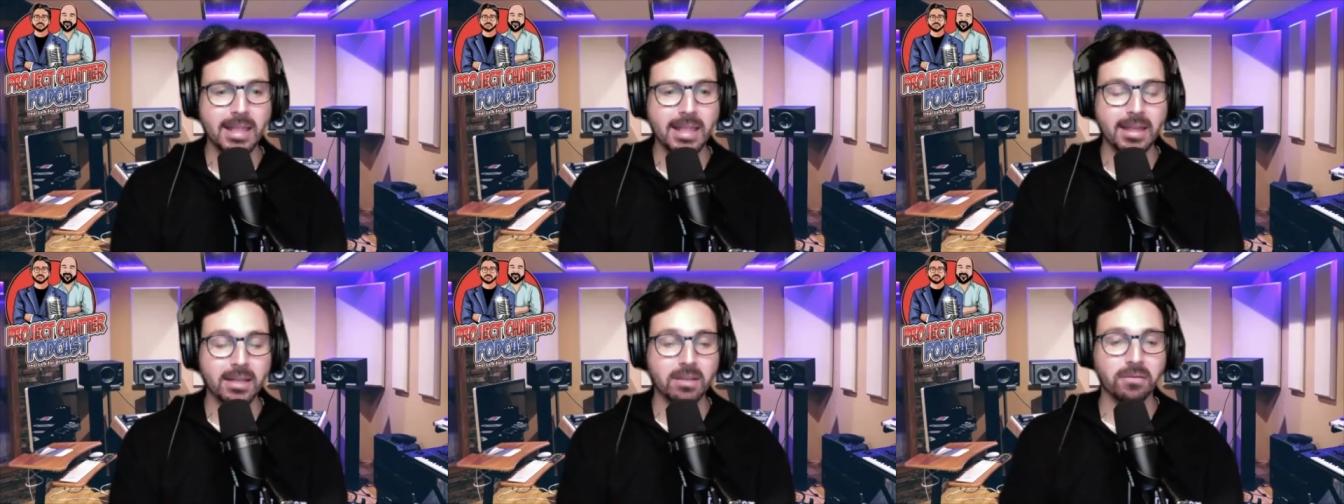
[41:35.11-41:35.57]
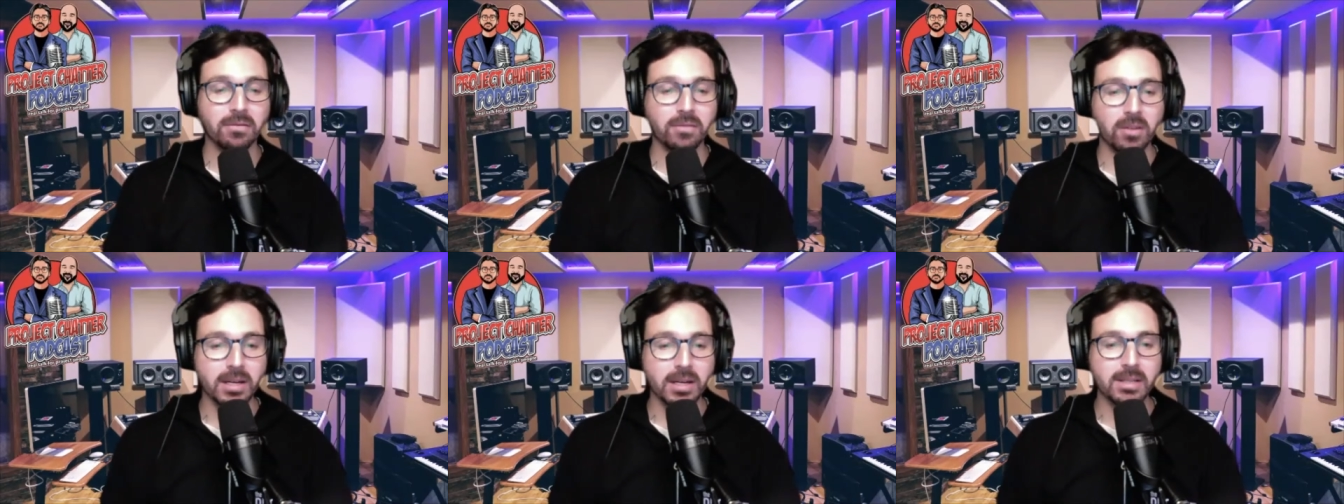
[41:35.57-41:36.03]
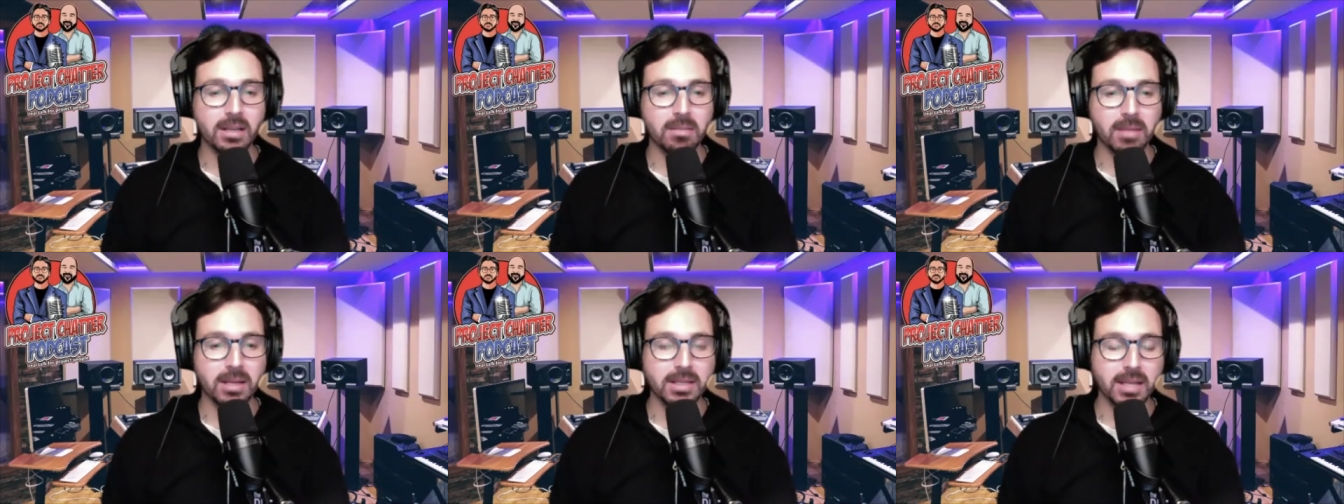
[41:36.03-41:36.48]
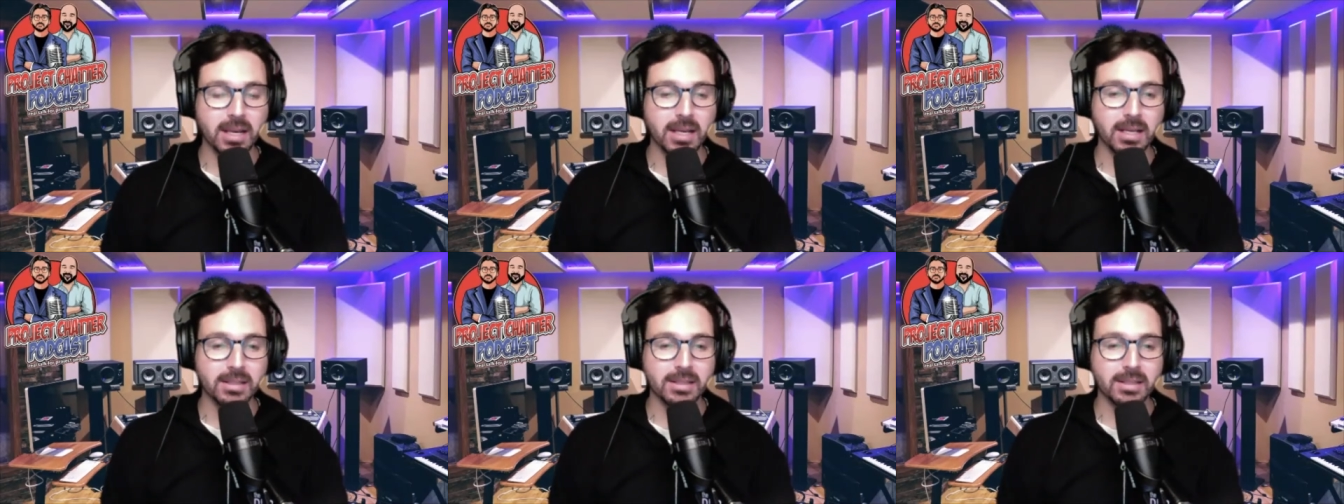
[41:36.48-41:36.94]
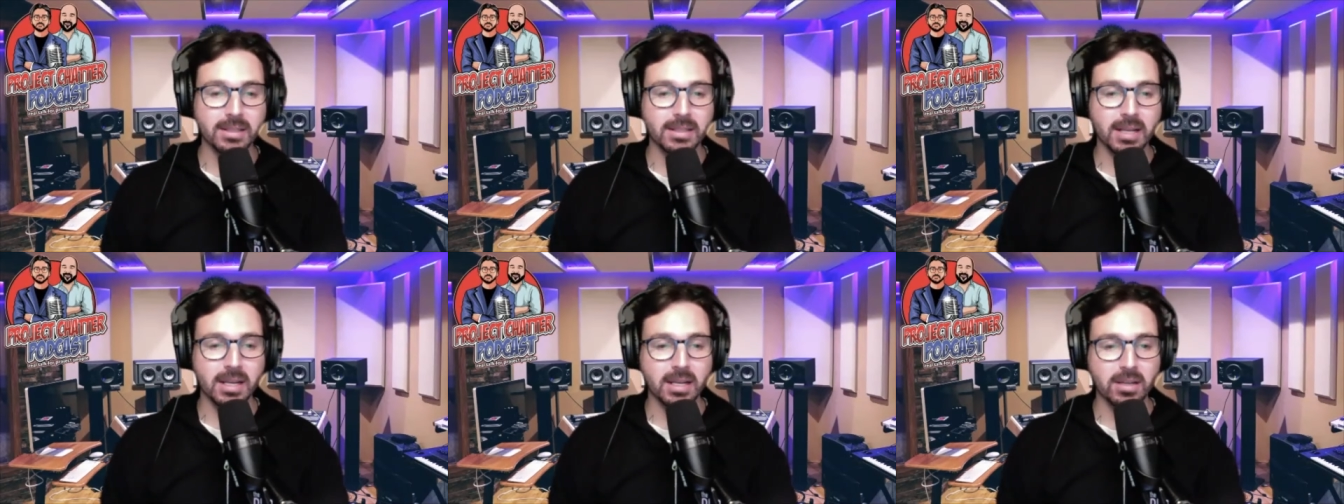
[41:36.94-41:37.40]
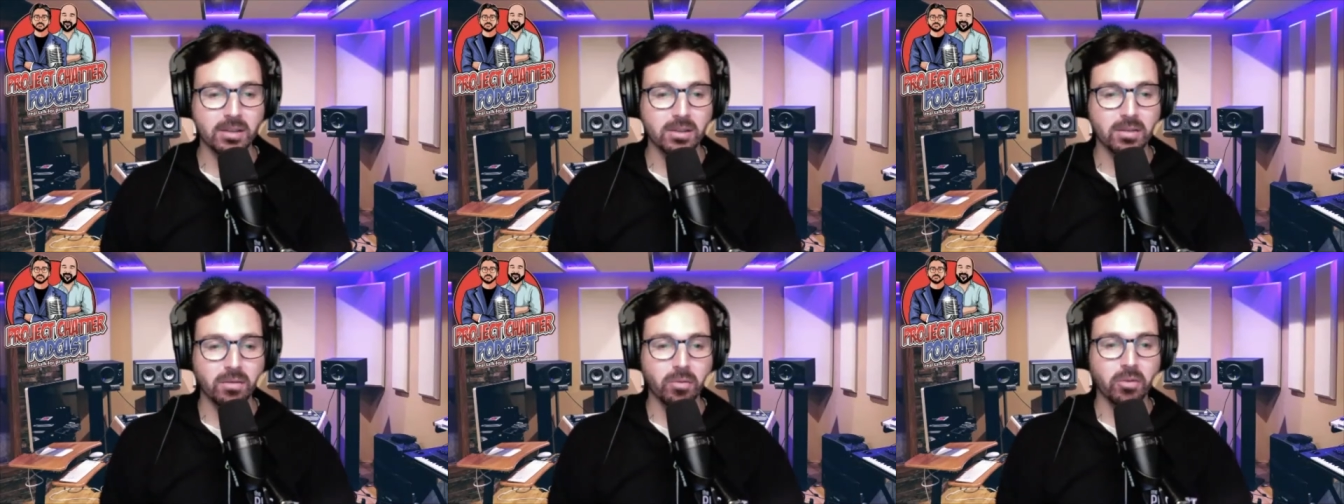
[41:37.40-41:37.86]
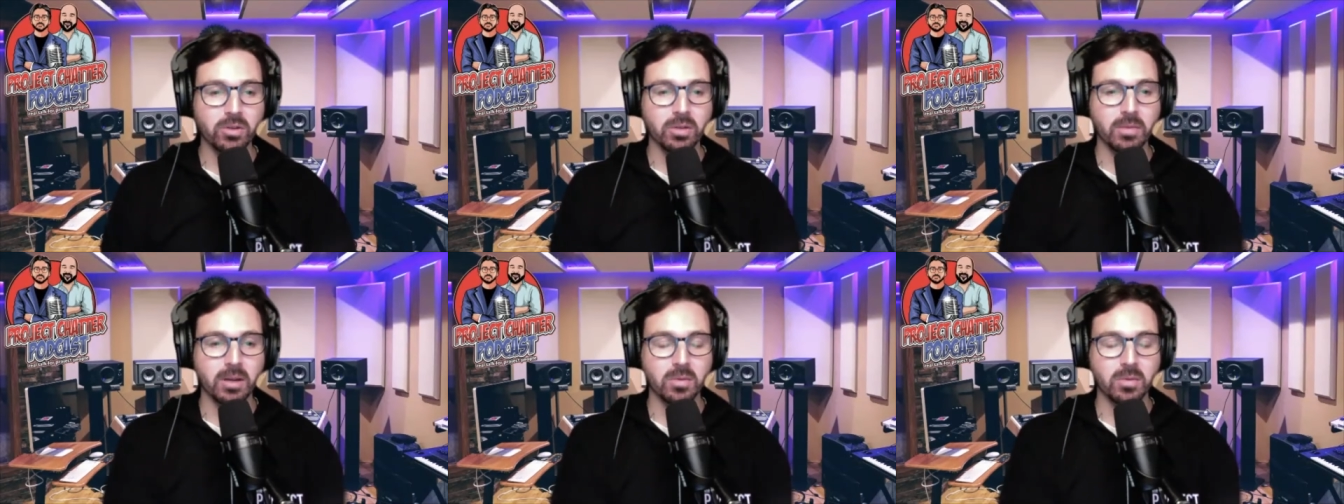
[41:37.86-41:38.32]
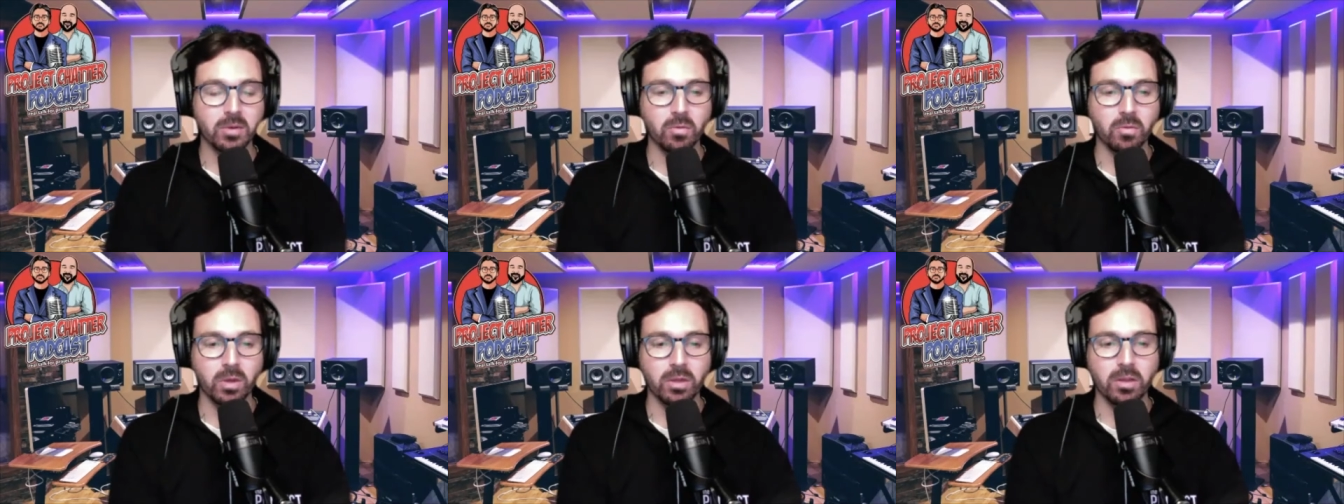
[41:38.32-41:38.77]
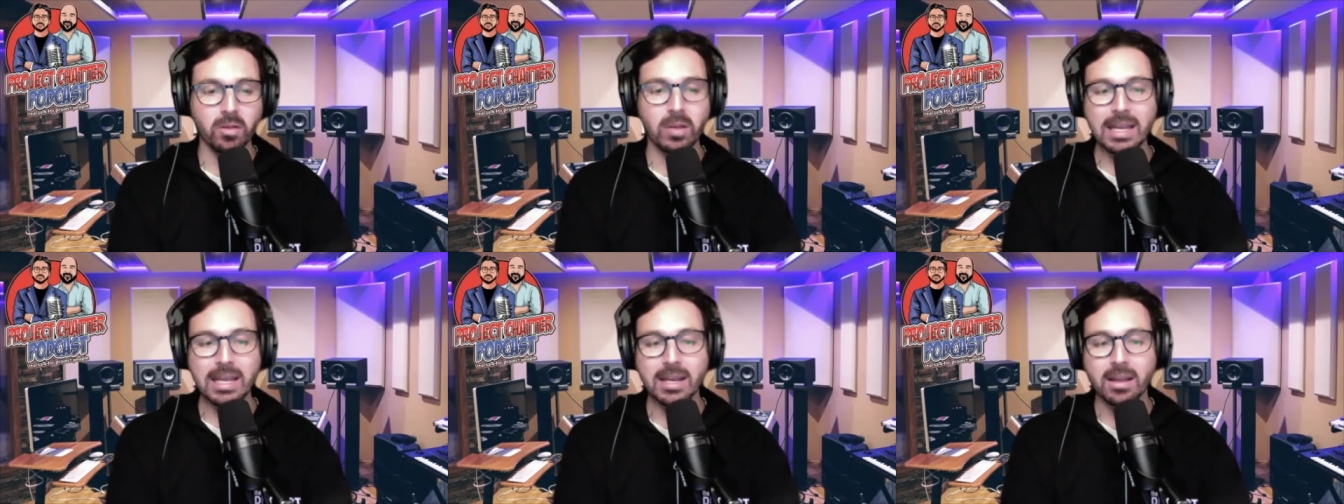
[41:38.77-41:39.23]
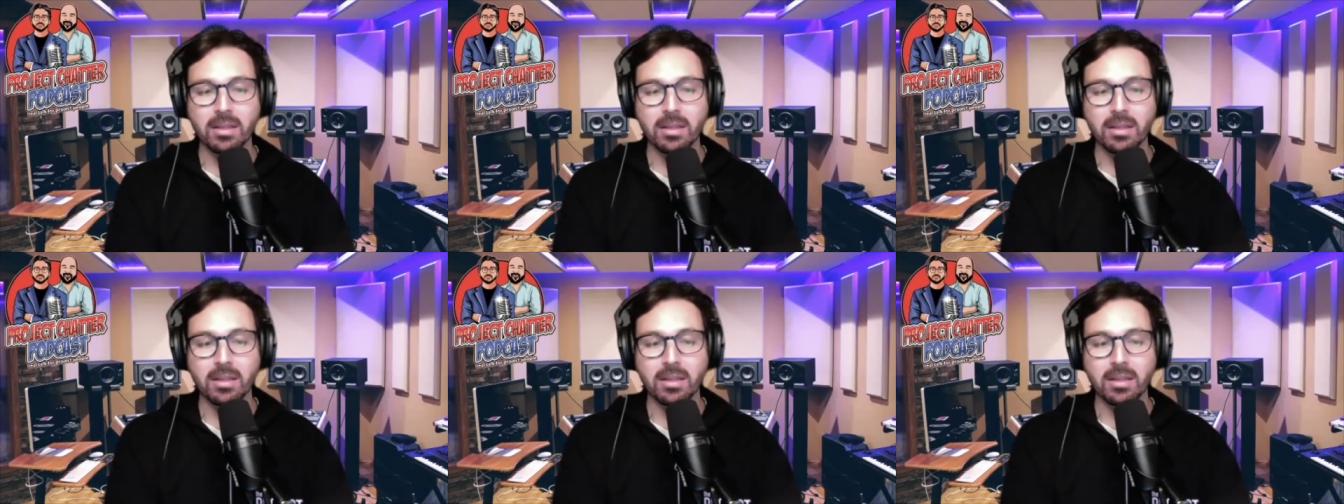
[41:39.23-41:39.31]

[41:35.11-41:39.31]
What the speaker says: that defines and maintains standards for project management within